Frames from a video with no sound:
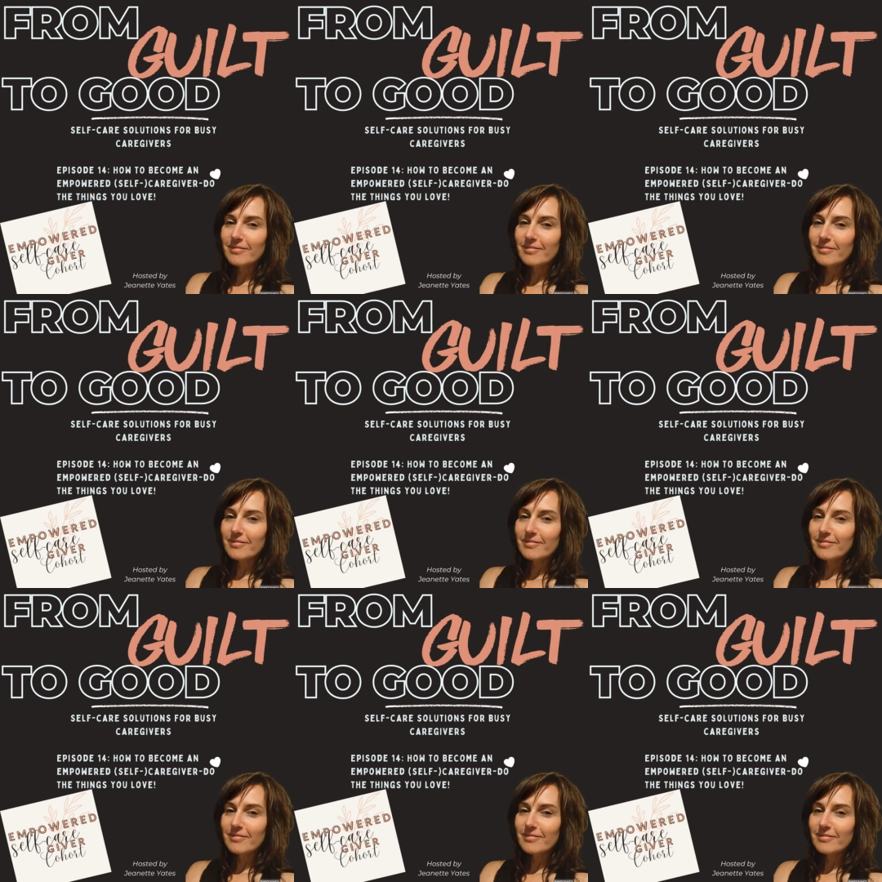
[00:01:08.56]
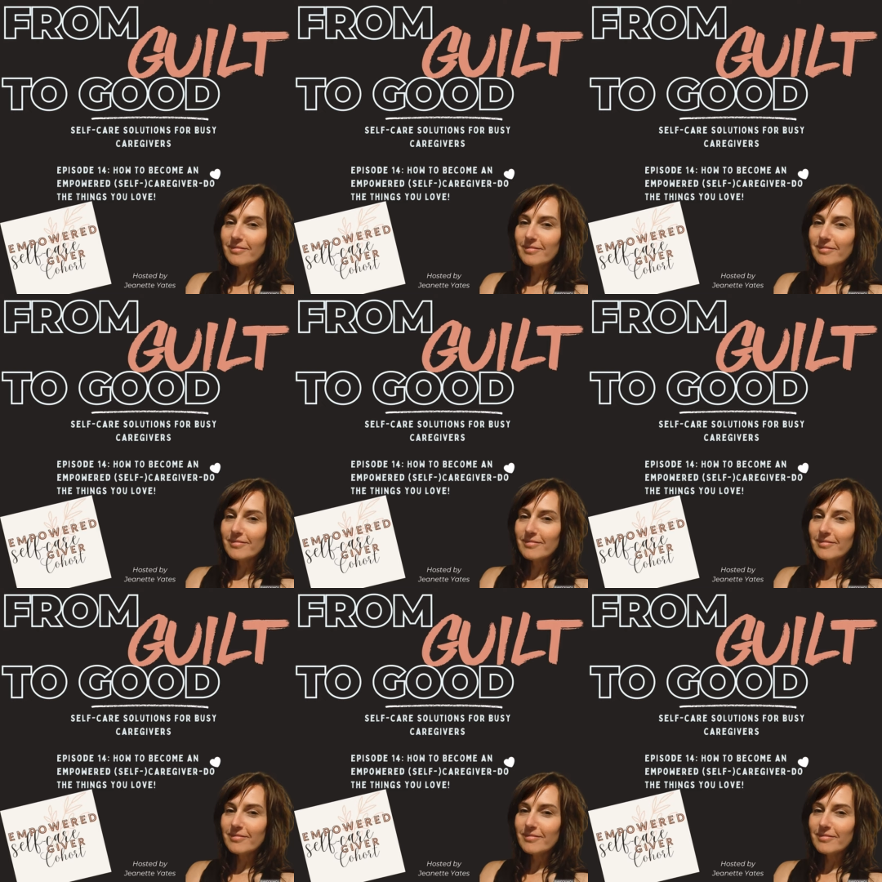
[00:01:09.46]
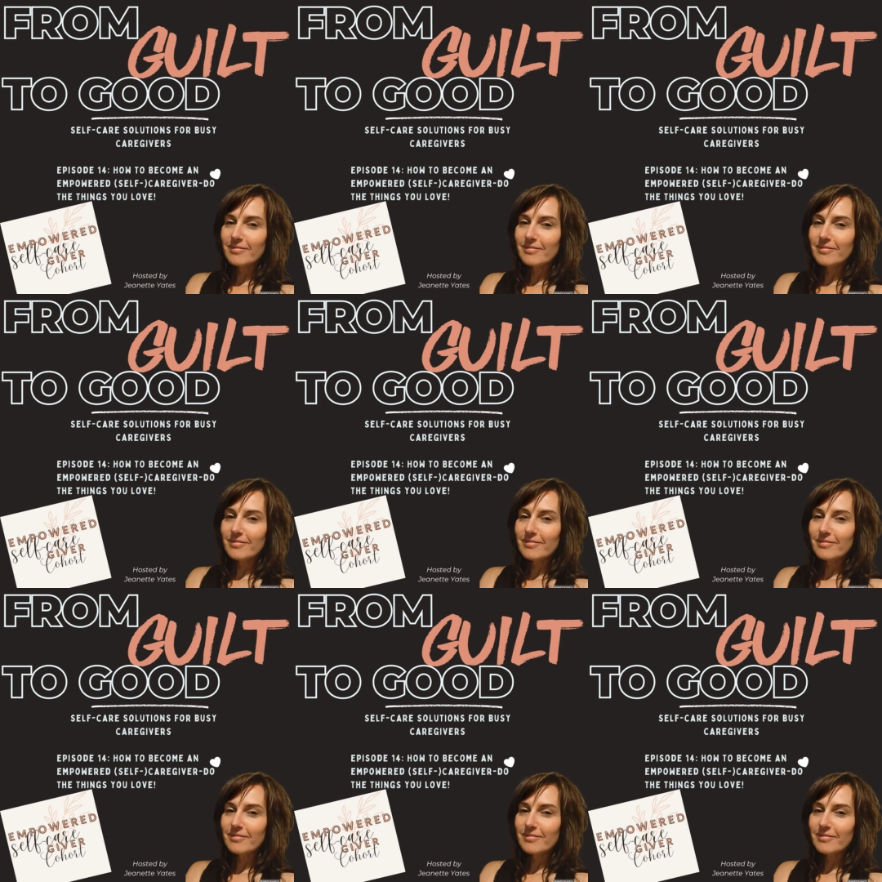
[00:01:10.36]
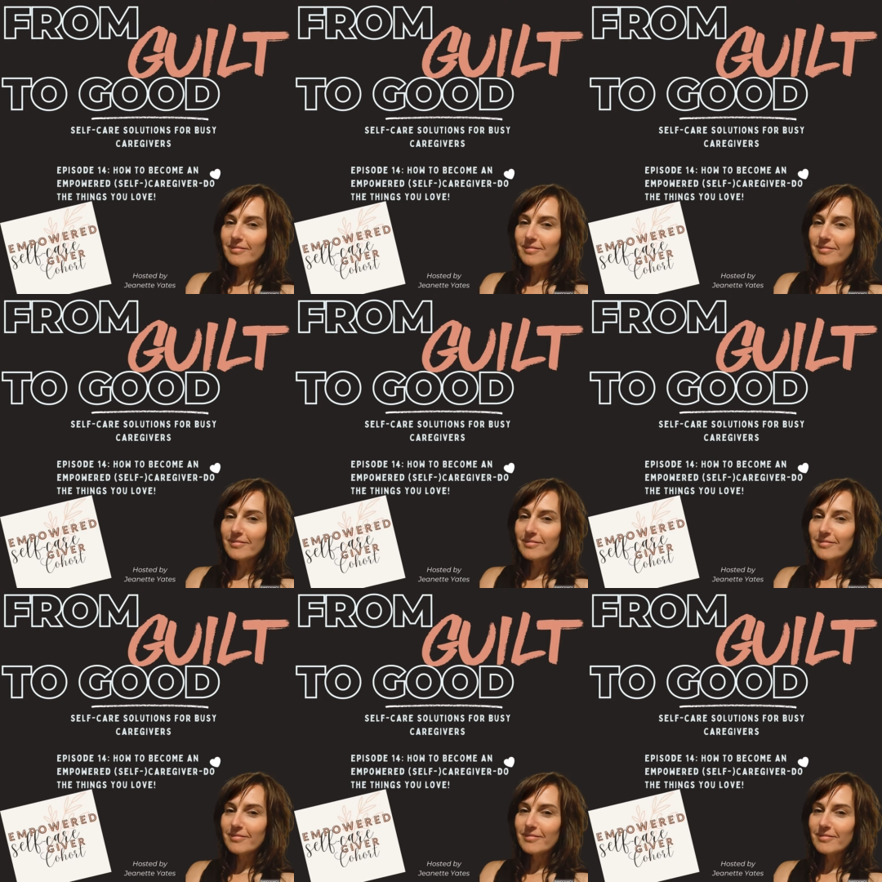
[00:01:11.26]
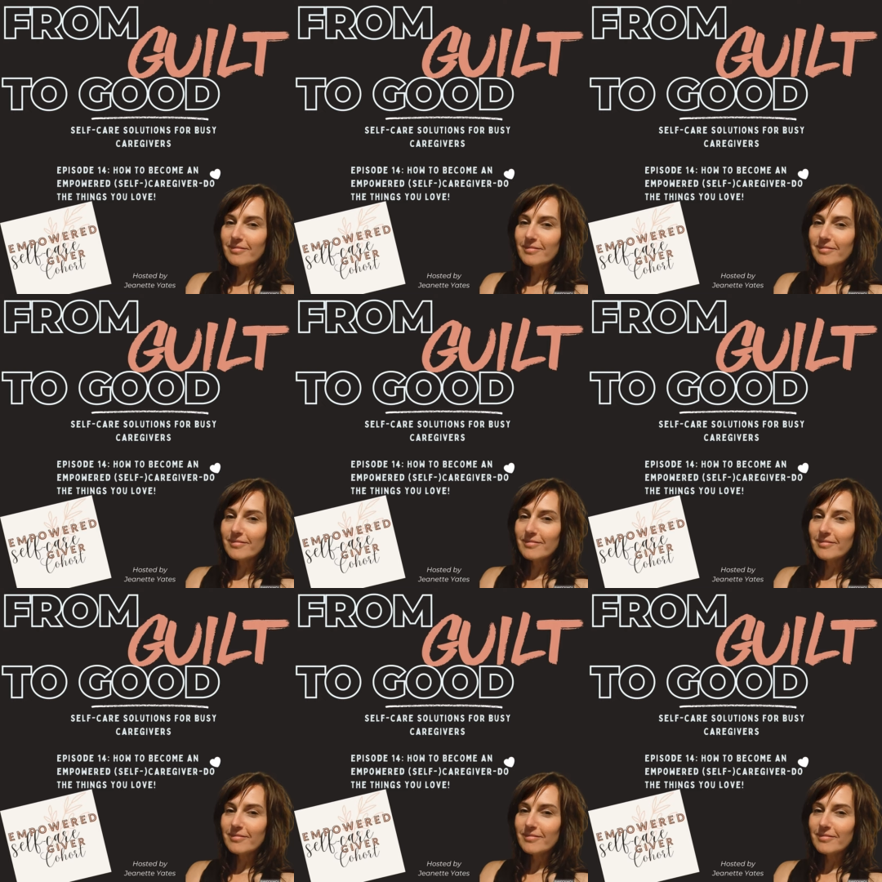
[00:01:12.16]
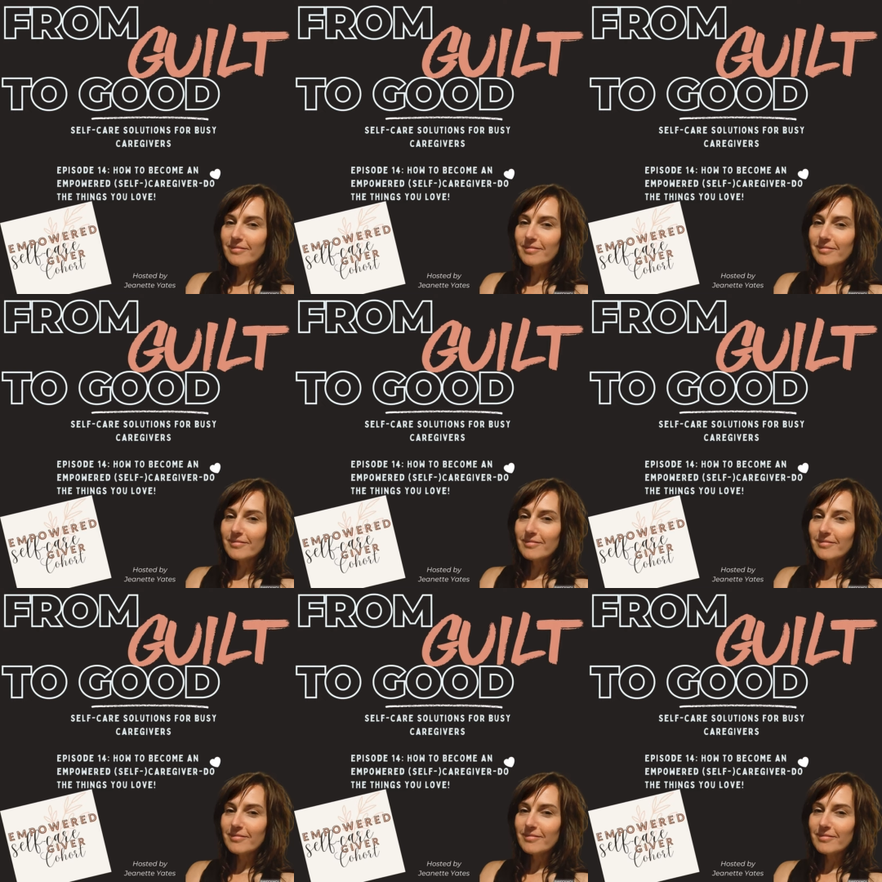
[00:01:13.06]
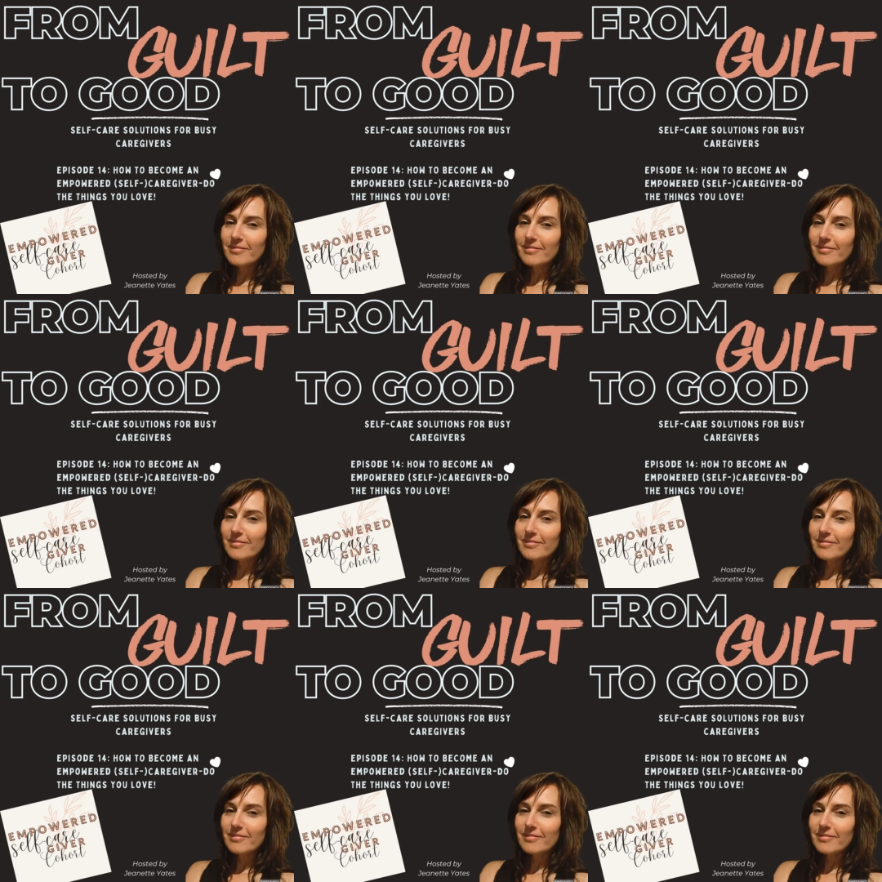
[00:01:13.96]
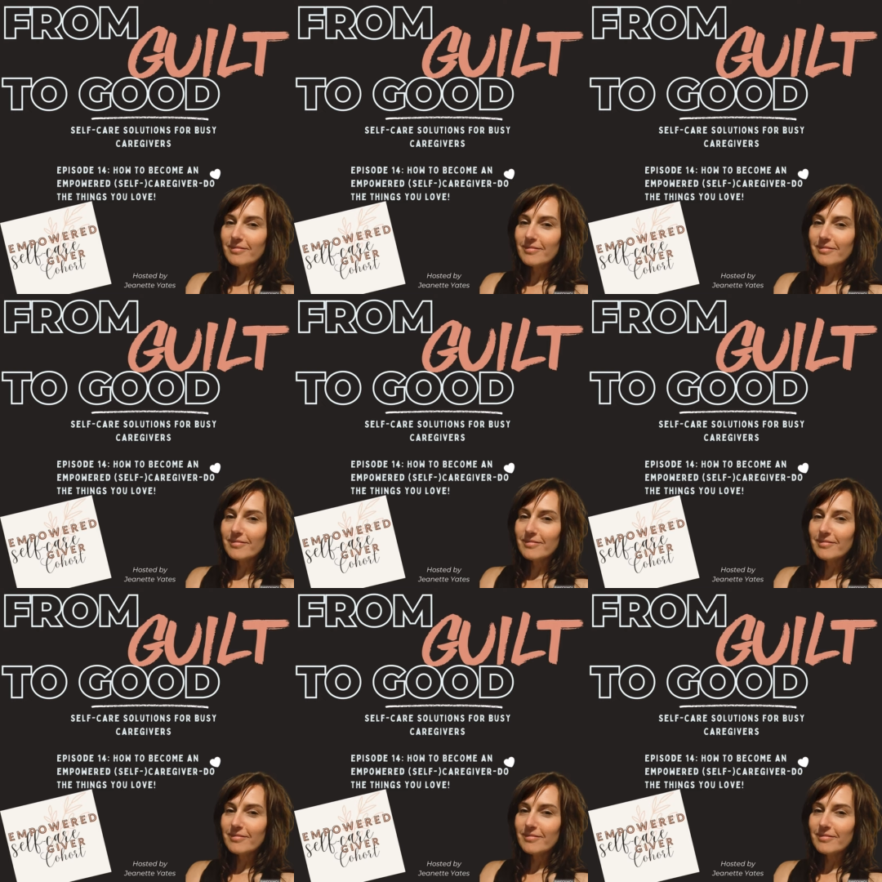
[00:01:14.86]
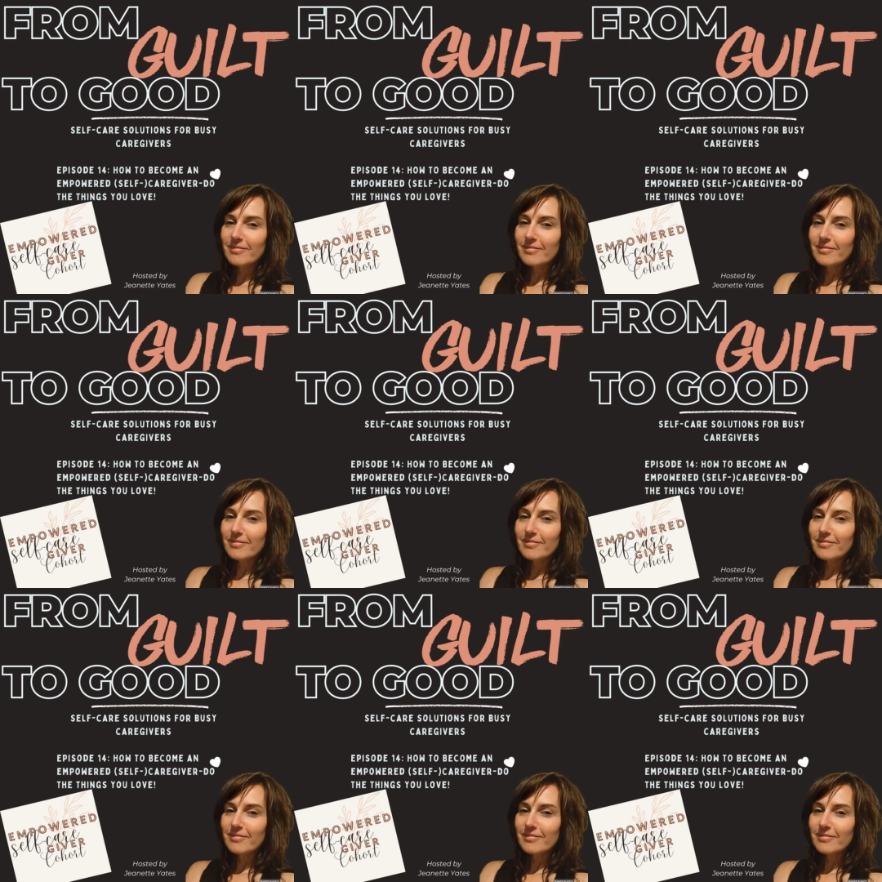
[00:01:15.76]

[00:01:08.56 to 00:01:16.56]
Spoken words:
The face doesn't move, so there is nothing to read.